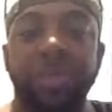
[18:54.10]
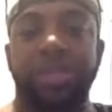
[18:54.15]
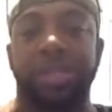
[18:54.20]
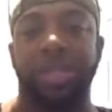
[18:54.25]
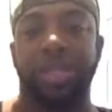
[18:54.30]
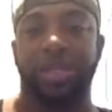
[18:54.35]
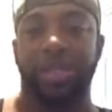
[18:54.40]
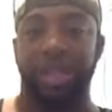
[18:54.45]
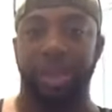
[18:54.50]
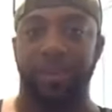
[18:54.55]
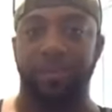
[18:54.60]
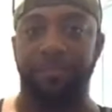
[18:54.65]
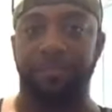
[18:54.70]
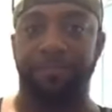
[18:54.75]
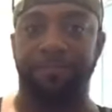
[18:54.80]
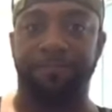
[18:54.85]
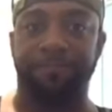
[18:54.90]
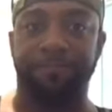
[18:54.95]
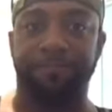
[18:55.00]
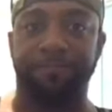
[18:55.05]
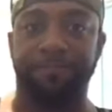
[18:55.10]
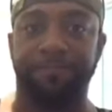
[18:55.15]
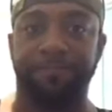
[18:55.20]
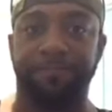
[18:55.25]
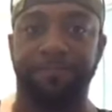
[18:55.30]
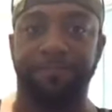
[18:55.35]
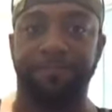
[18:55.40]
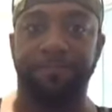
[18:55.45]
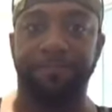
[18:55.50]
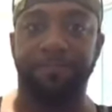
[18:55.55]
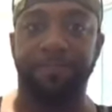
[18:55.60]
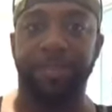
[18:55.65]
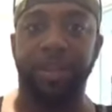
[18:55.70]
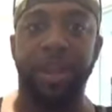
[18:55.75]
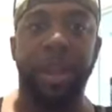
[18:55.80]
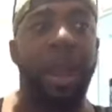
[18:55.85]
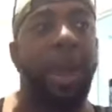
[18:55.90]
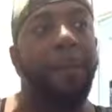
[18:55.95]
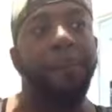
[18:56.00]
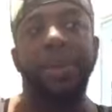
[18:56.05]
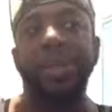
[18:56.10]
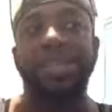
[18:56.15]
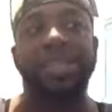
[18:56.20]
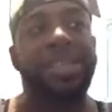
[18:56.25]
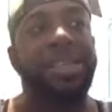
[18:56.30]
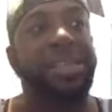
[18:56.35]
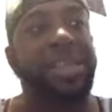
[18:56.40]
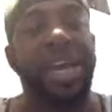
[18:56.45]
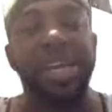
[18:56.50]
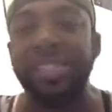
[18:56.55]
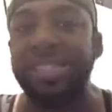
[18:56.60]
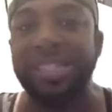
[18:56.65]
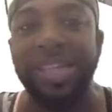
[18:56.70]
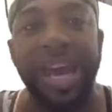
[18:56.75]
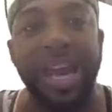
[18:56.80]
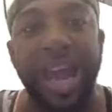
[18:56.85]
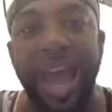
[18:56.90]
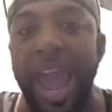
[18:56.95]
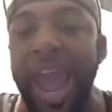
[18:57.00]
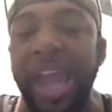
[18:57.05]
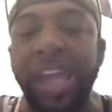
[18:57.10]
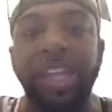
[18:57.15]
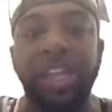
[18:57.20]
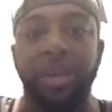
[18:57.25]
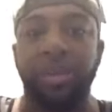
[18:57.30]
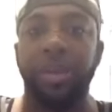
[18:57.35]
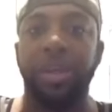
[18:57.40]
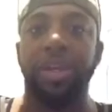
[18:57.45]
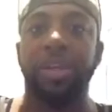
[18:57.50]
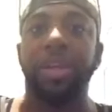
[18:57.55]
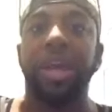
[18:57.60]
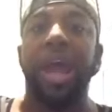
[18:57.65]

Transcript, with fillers: to them. But see, that's not accurate